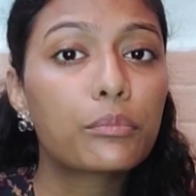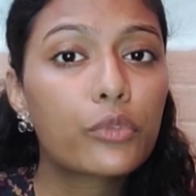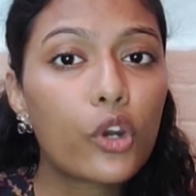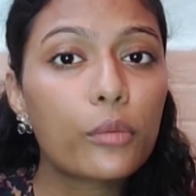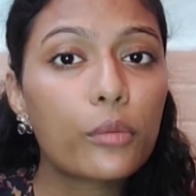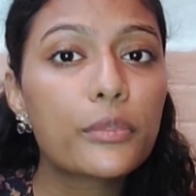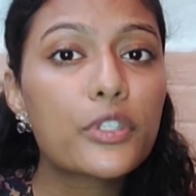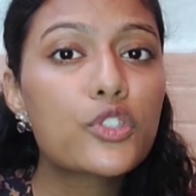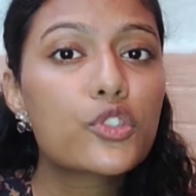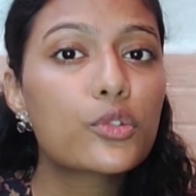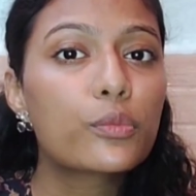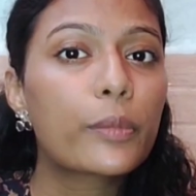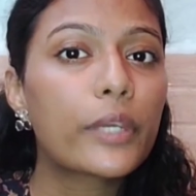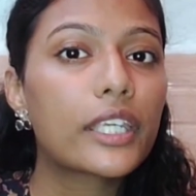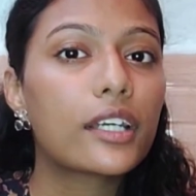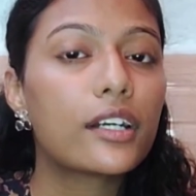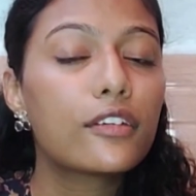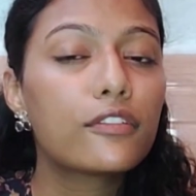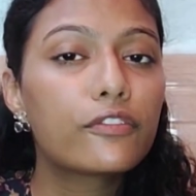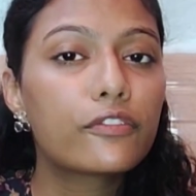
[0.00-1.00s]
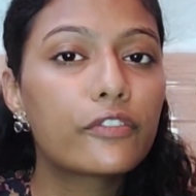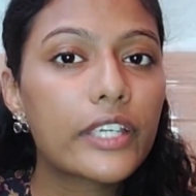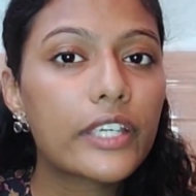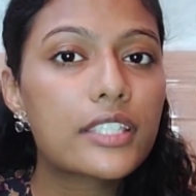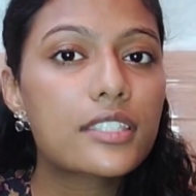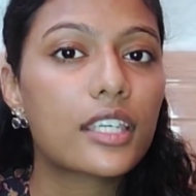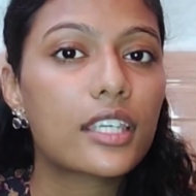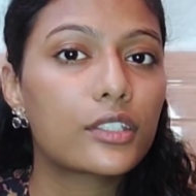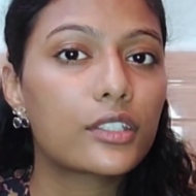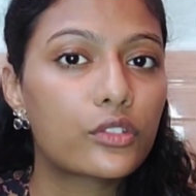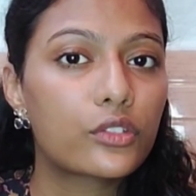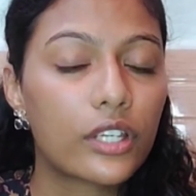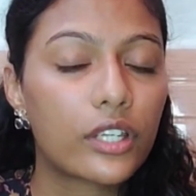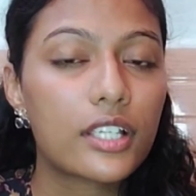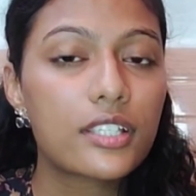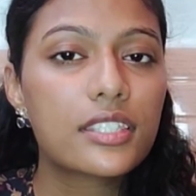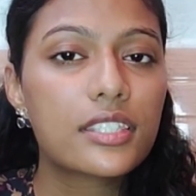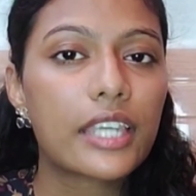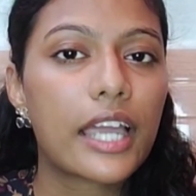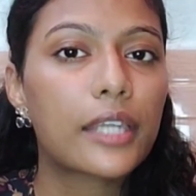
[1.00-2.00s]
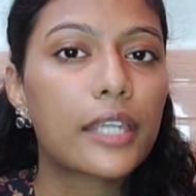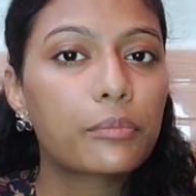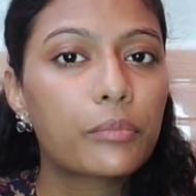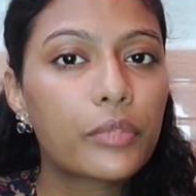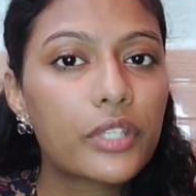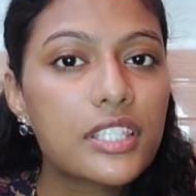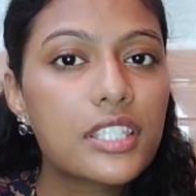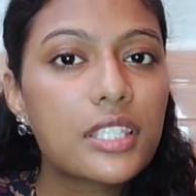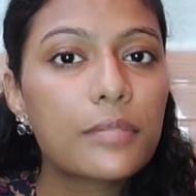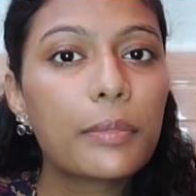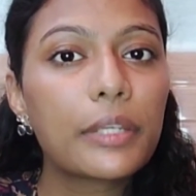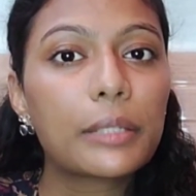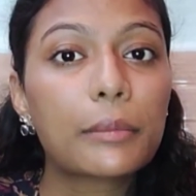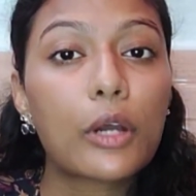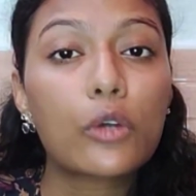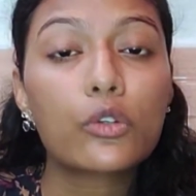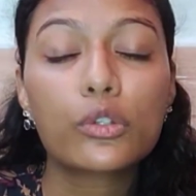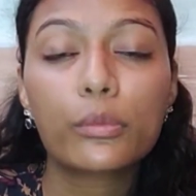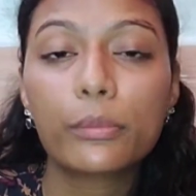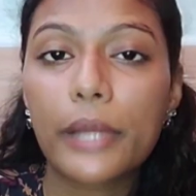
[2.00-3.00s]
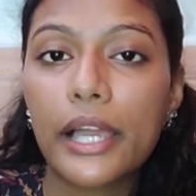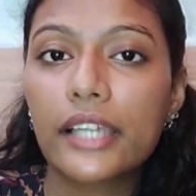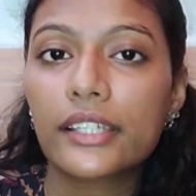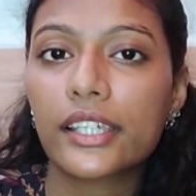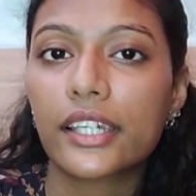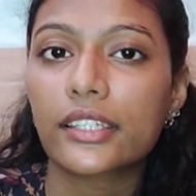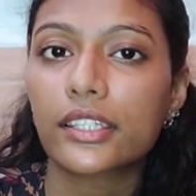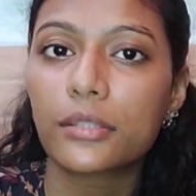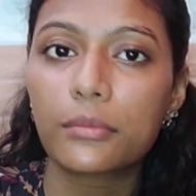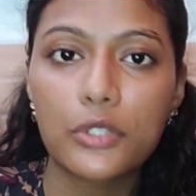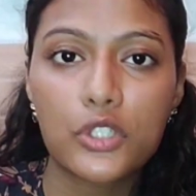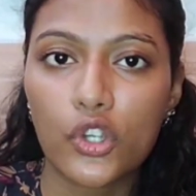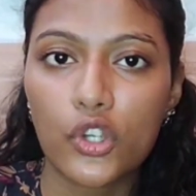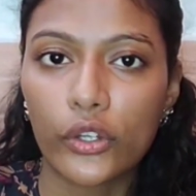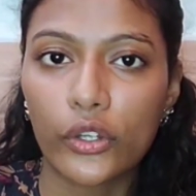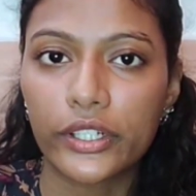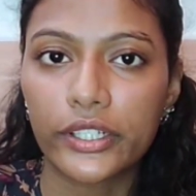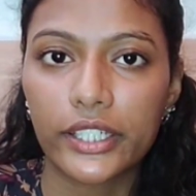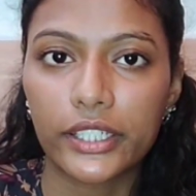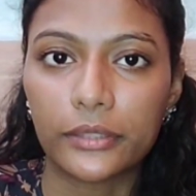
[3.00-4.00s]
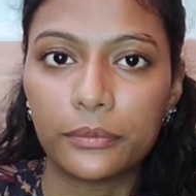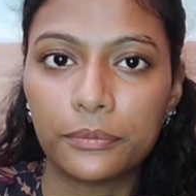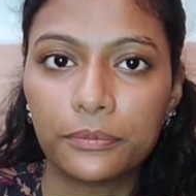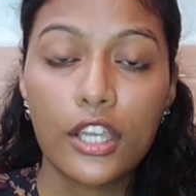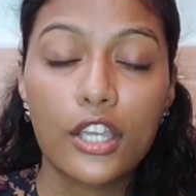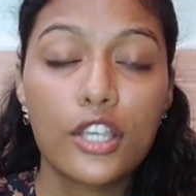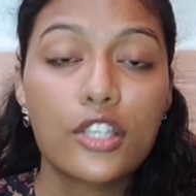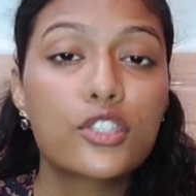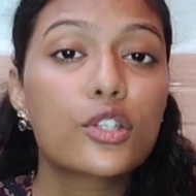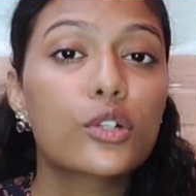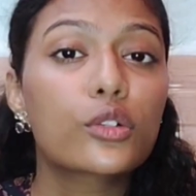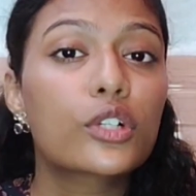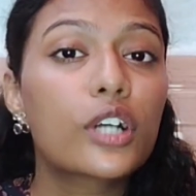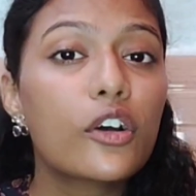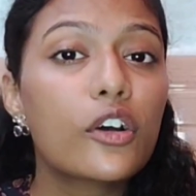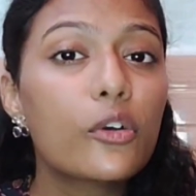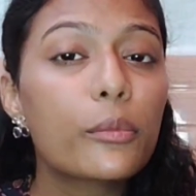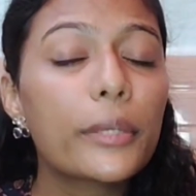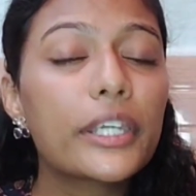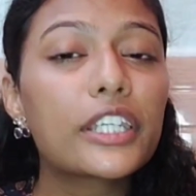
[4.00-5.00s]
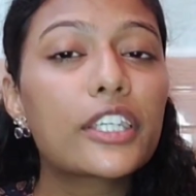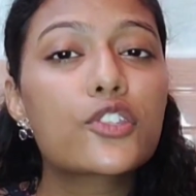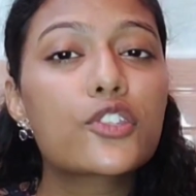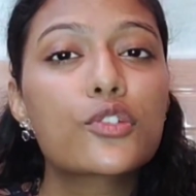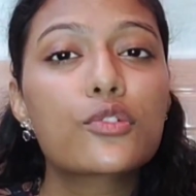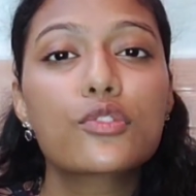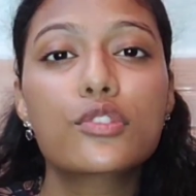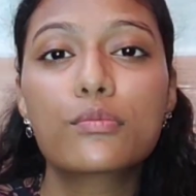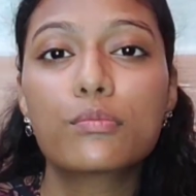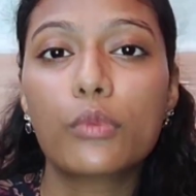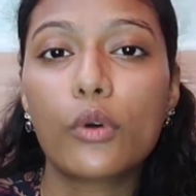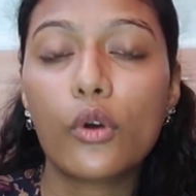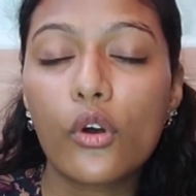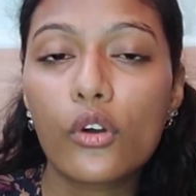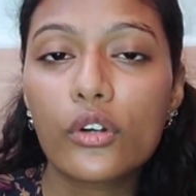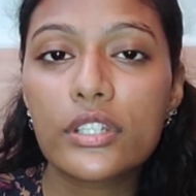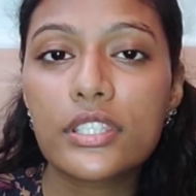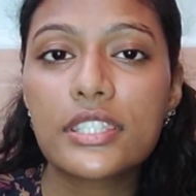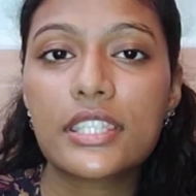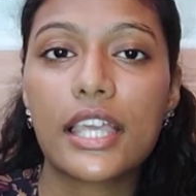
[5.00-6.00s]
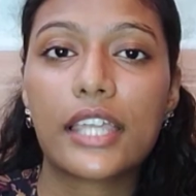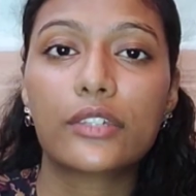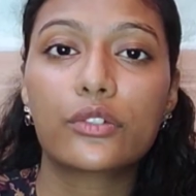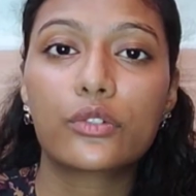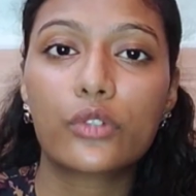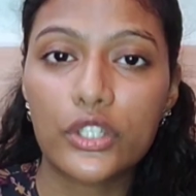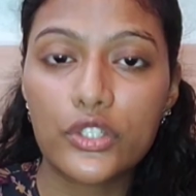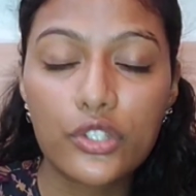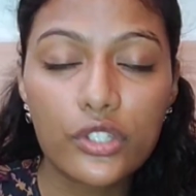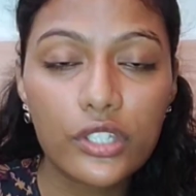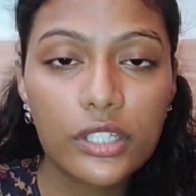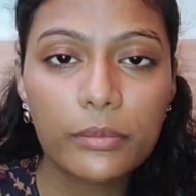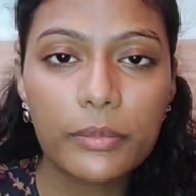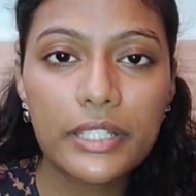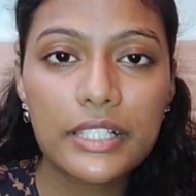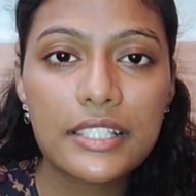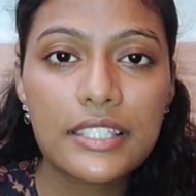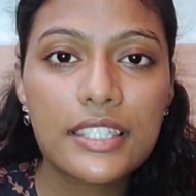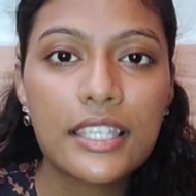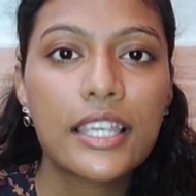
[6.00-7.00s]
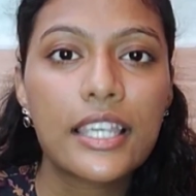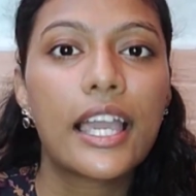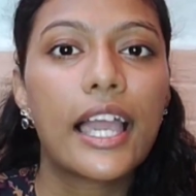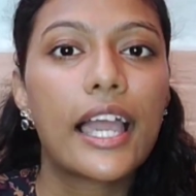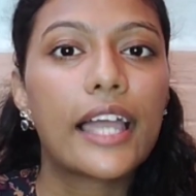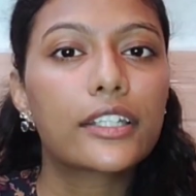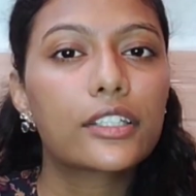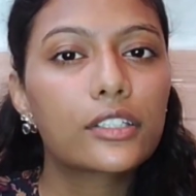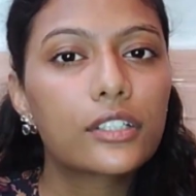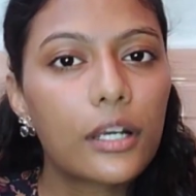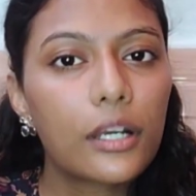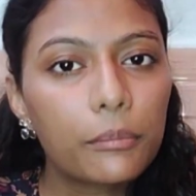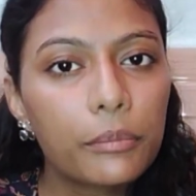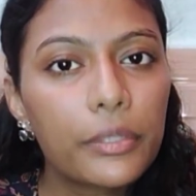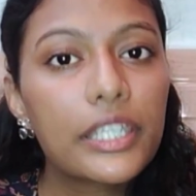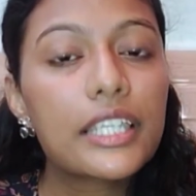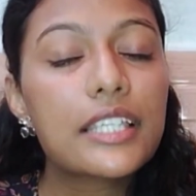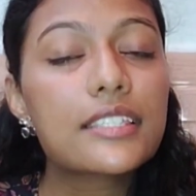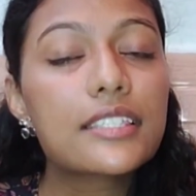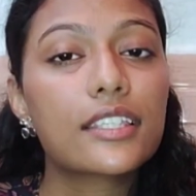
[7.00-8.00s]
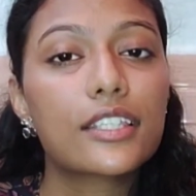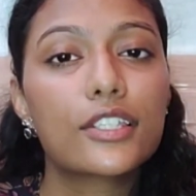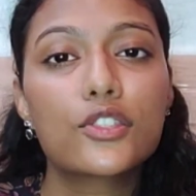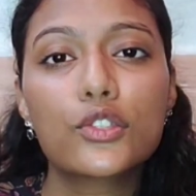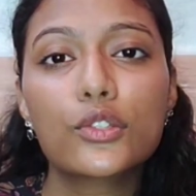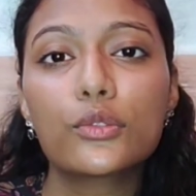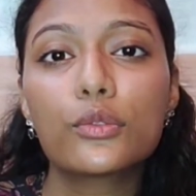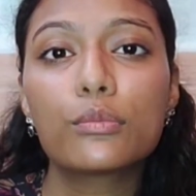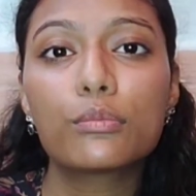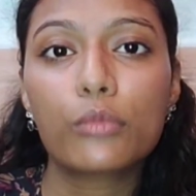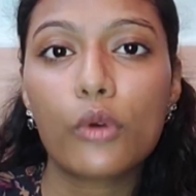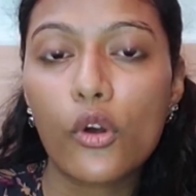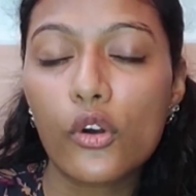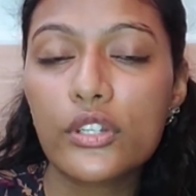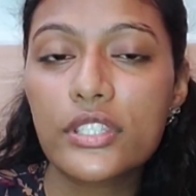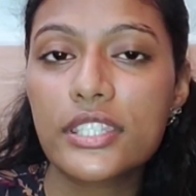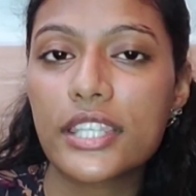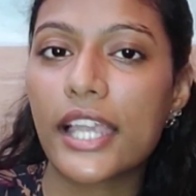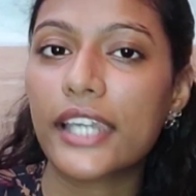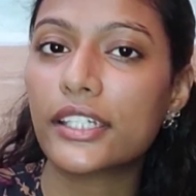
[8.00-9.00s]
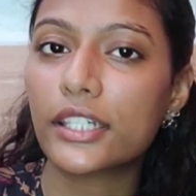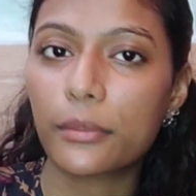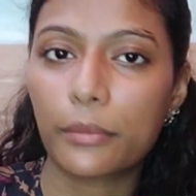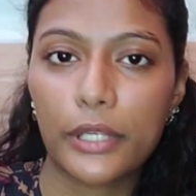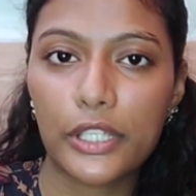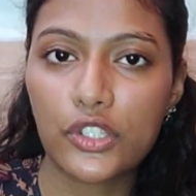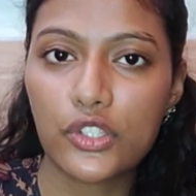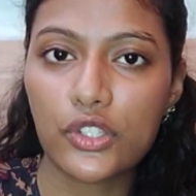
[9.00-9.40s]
and promise to pay a fixed interest and principal amount back at the maturity. So government issues bonds and treasury bills and companies issue bonds and